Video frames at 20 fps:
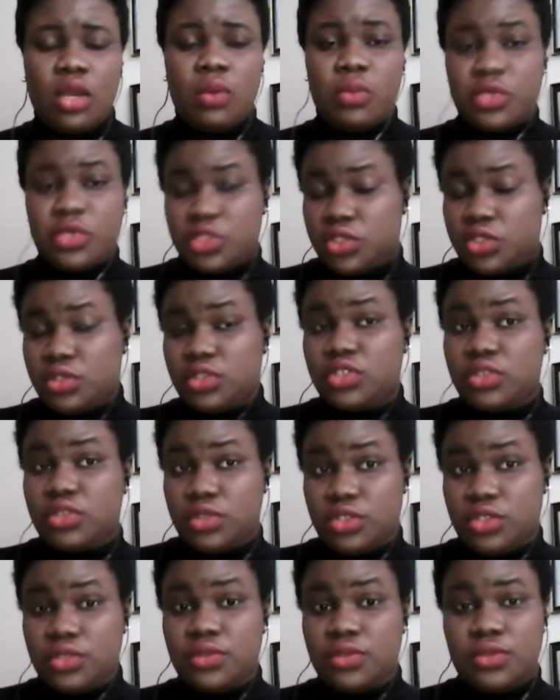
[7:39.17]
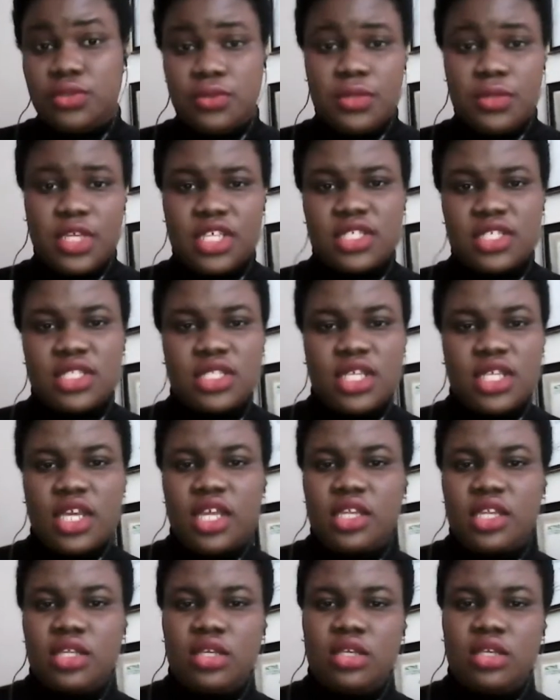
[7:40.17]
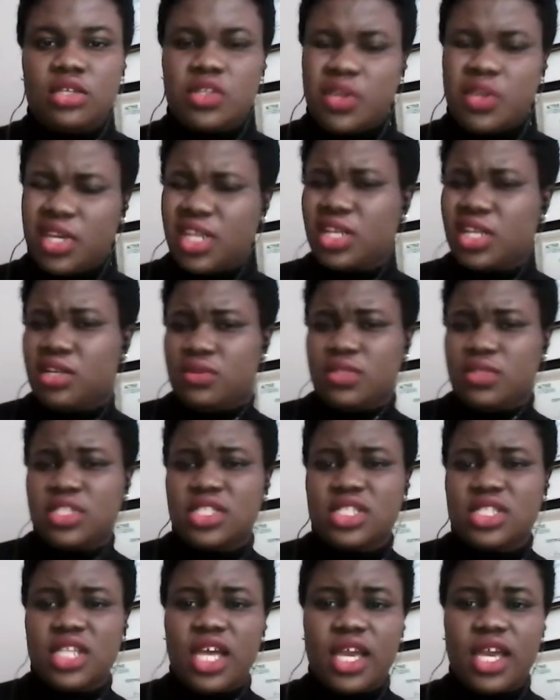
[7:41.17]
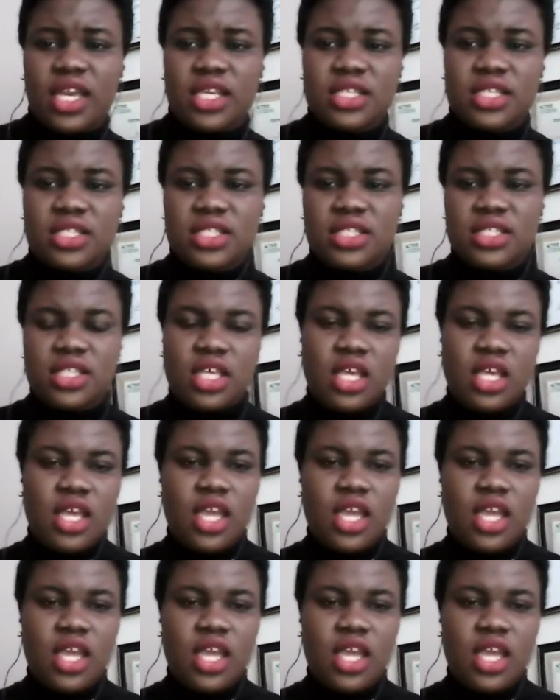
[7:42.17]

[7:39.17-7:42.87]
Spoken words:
What should you do instead? Your hair looks nice.